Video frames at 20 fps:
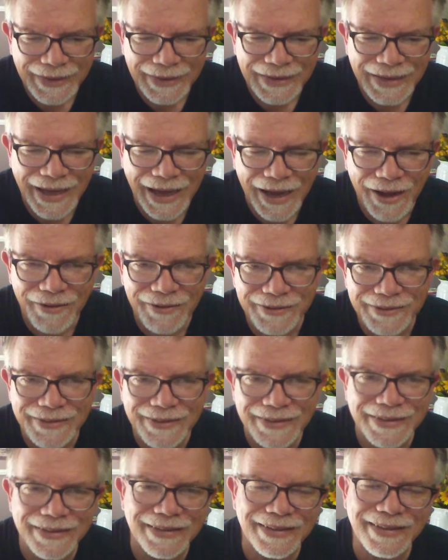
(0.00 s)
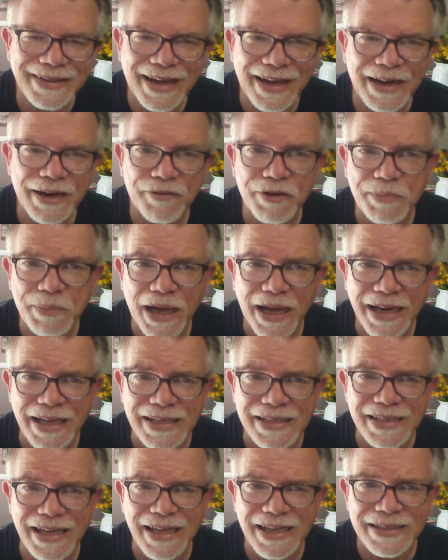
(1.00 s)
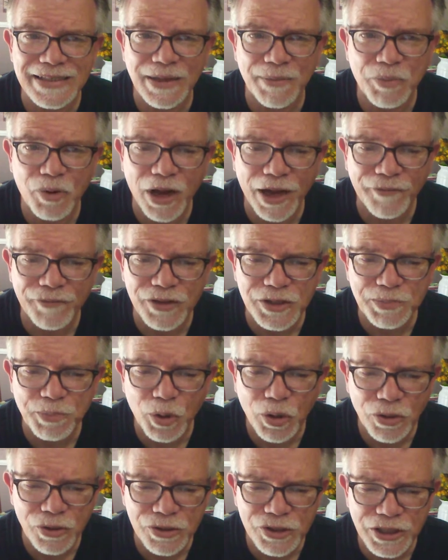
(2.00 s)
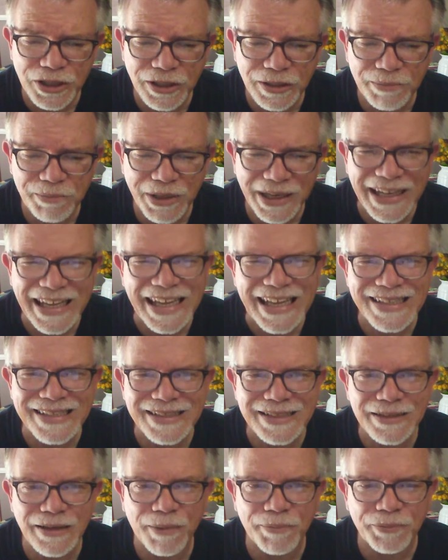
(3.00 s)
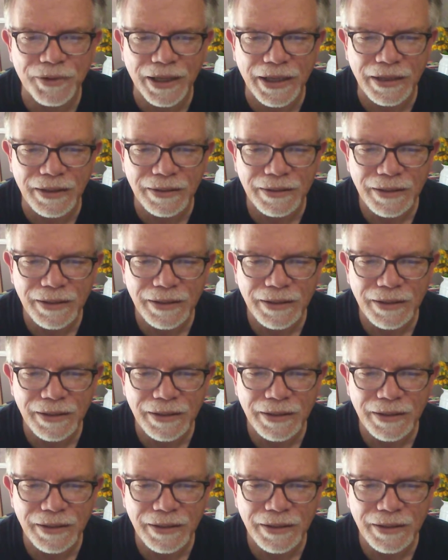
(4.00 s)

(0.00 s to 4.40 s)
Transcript: Now, not everybody is a breakfast person, but eat something.